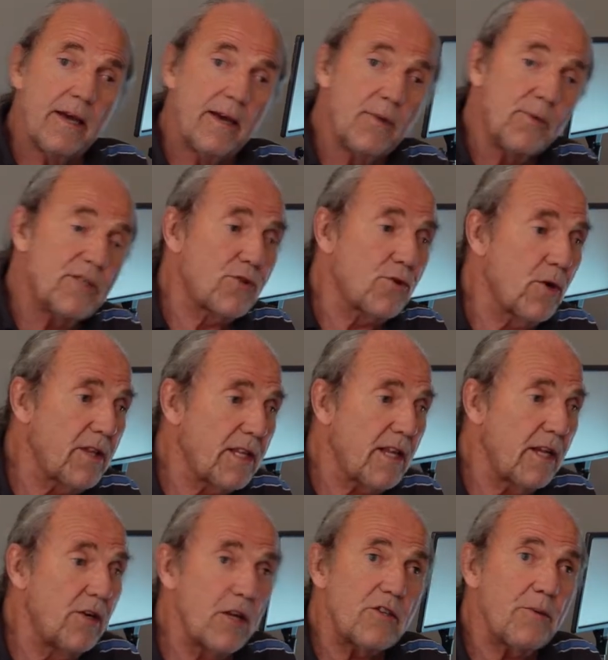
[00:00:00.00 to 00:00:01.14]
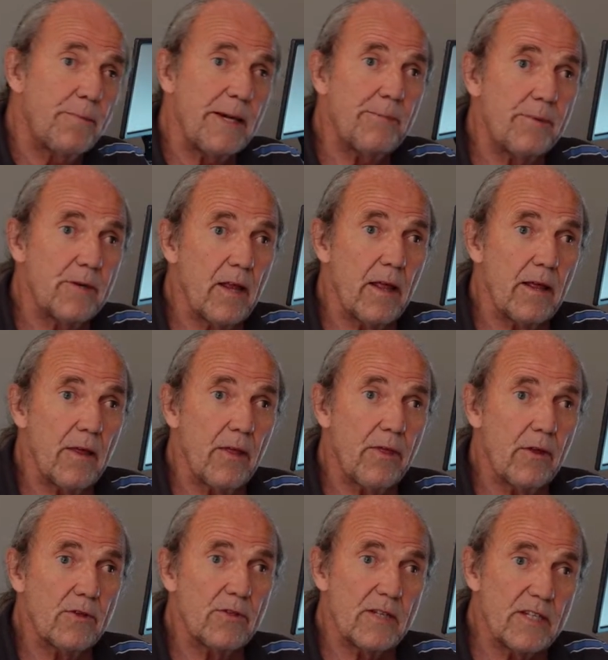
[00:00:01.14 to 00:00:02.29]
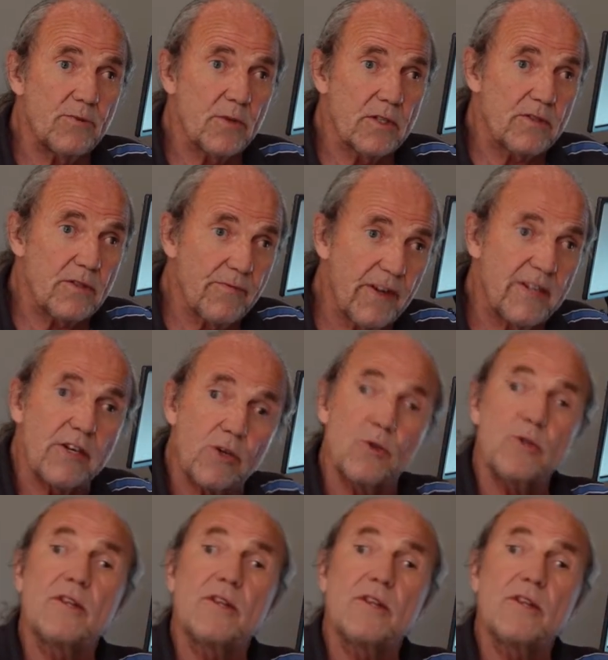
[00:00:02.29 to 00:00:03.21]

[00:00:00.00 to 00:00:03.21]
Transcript: we saw that a lot of people thought this was very good,